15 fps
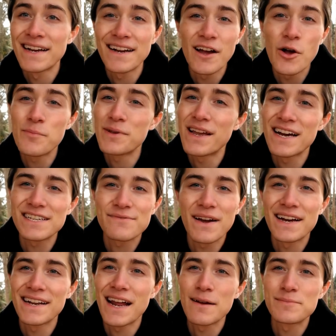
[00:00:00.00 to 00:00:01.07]
And I hope you guys
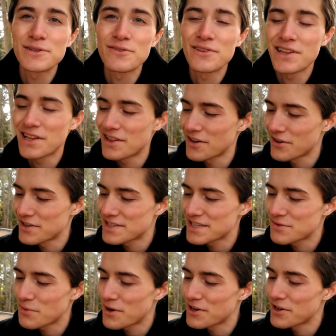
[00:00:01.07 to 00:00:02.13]
find it absolutely hilarious
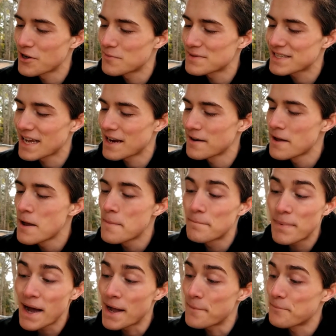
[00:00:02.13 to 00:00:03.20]
as well, you know what I'm saying?
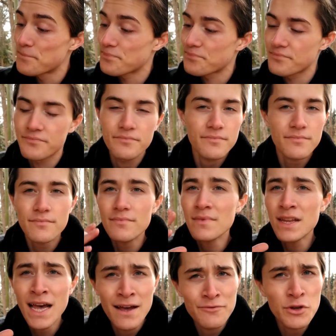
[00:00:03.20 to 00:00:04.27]
But
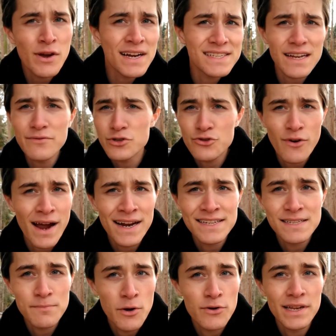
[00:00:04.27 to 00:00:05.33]
have you guys ever tried
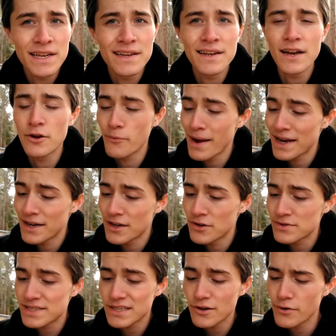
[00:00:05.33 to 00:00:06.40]
smoking an oregano
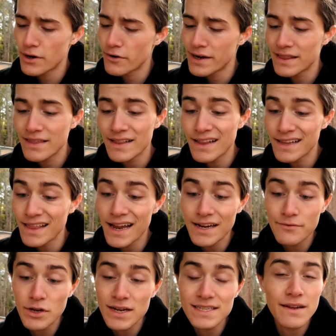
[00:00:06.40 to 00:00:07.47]
cigarette or anything like that? And
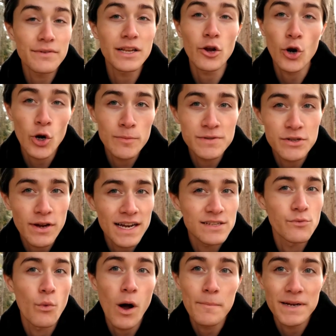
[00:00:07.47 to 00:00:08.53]
if you guys have any herbs you guys
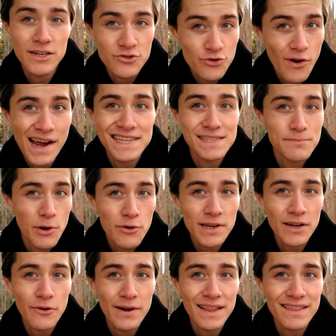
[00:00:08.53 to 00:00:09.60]
want me to try
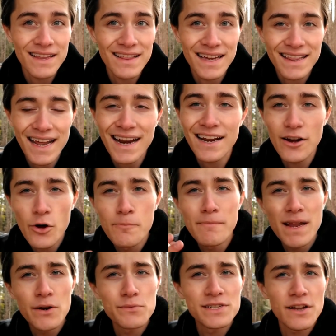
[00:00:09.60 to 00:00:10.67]
smoking or anything like that, I know
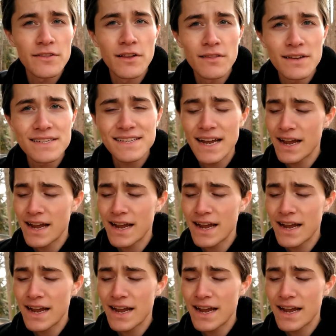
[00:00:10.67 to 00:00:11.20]
mint was on the list.